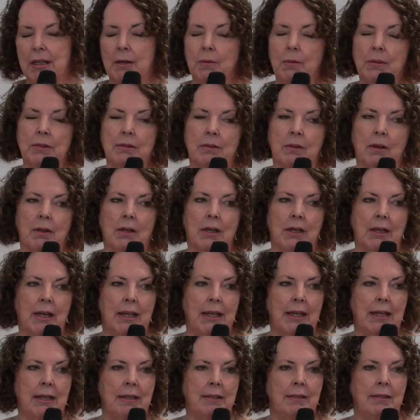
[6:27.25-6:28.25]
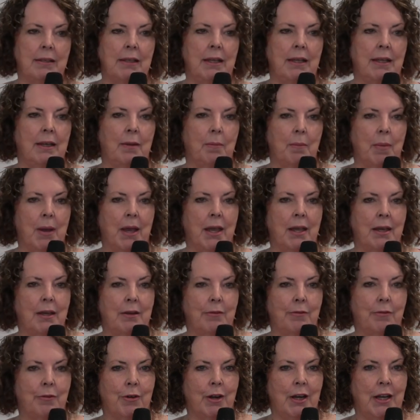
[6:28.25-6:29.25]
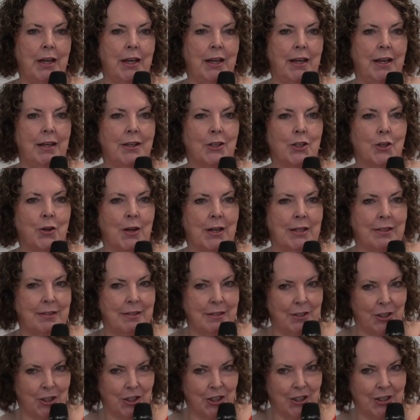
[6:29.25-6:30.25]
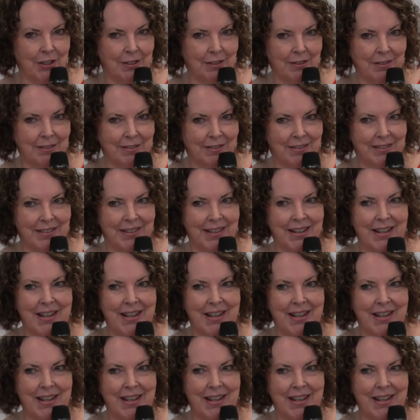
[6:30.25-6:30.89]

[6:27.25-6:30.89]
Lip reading: It was not an easy, pain-free transition,